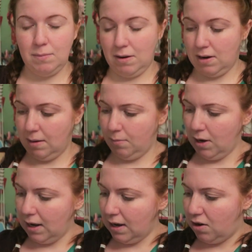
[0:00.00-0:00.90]
Now, I
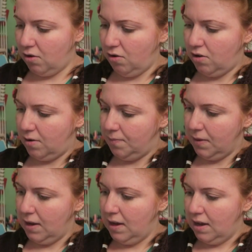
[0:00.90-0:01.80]
will include...
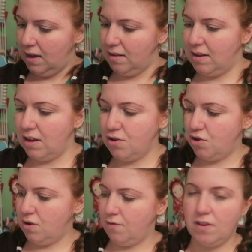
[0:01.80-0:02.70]
It's hard to
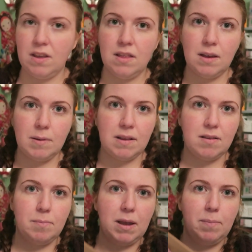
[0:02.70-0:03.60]
show everything there, but it's
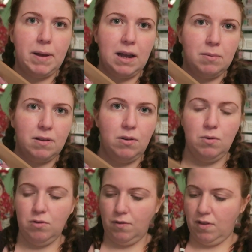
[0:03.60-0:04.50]
a big pack with
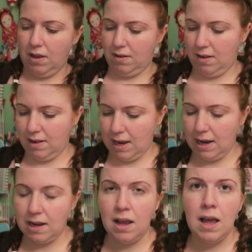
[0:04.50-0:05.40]
loads of things
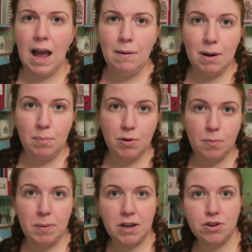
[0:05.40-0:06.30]
inside. I will put a
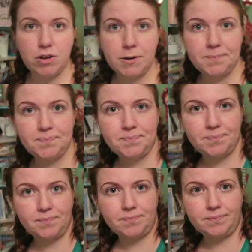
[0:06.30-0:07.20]
picture
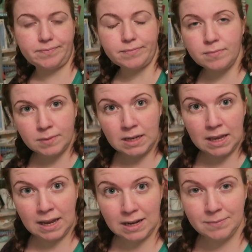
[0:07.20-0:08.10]

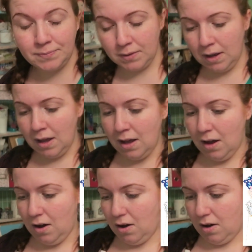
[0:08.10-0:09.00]
here
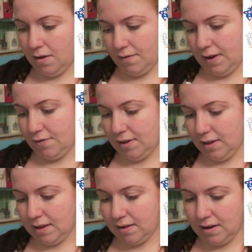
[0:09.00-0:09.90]
of
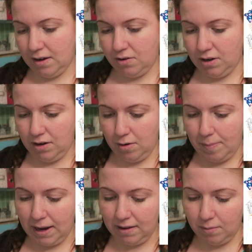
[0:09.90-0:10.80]
everything that's included in the pack.